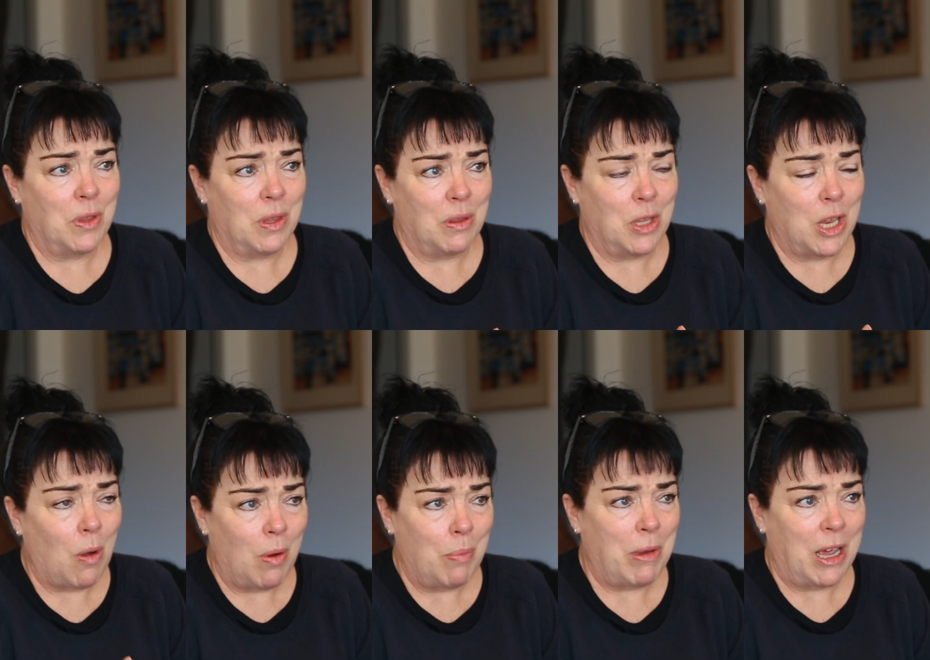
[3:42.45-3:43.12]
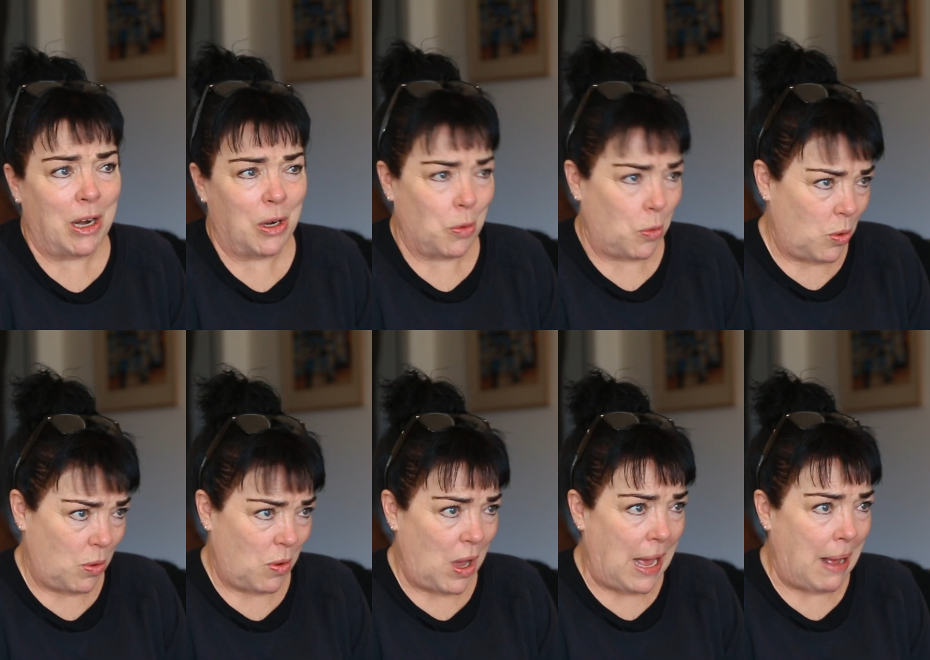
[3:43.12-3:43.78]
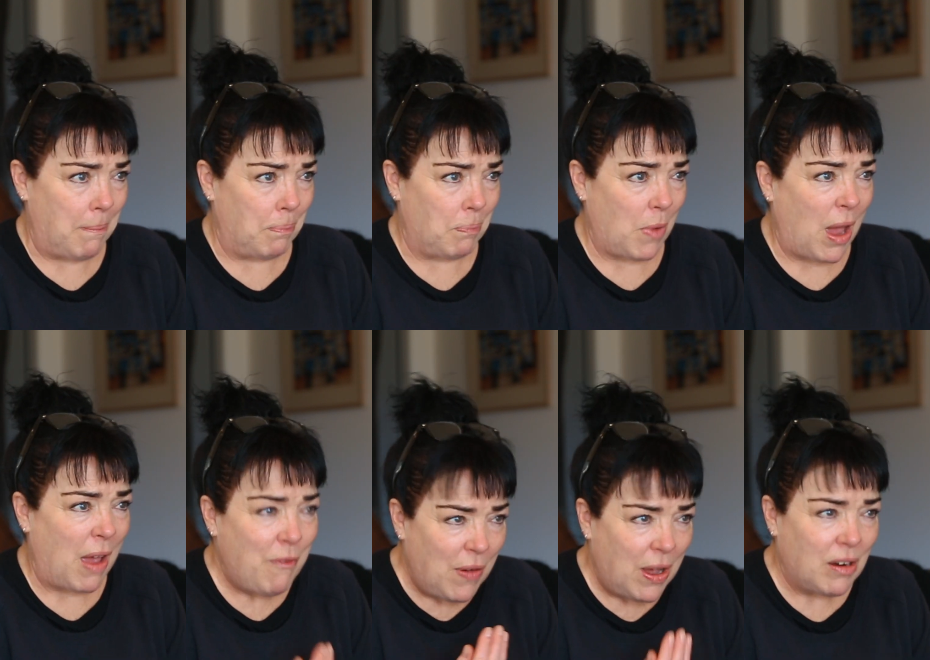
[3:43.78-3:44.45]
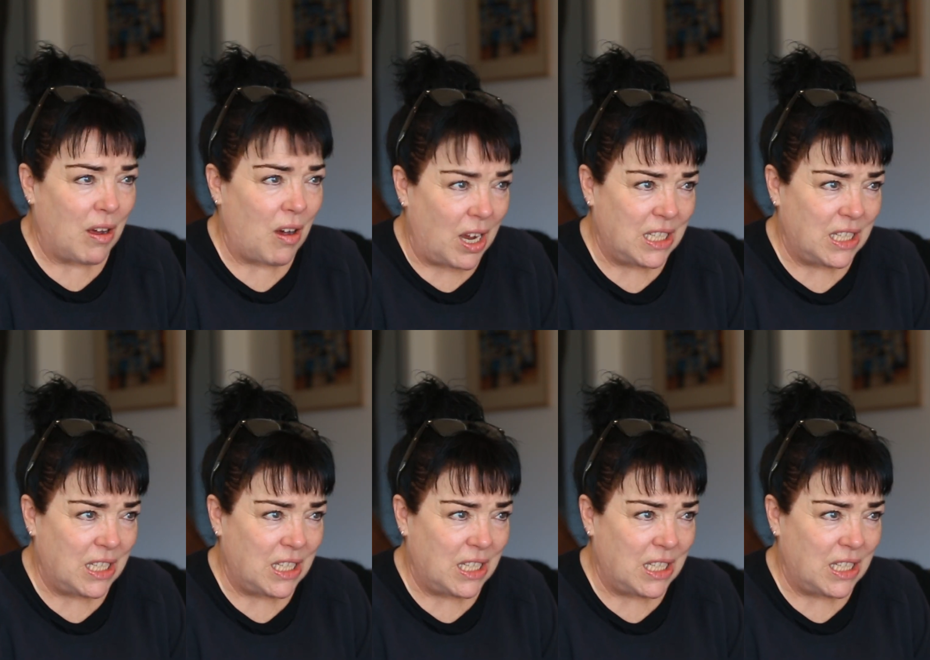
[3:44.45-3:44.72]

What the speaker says: know about it, or I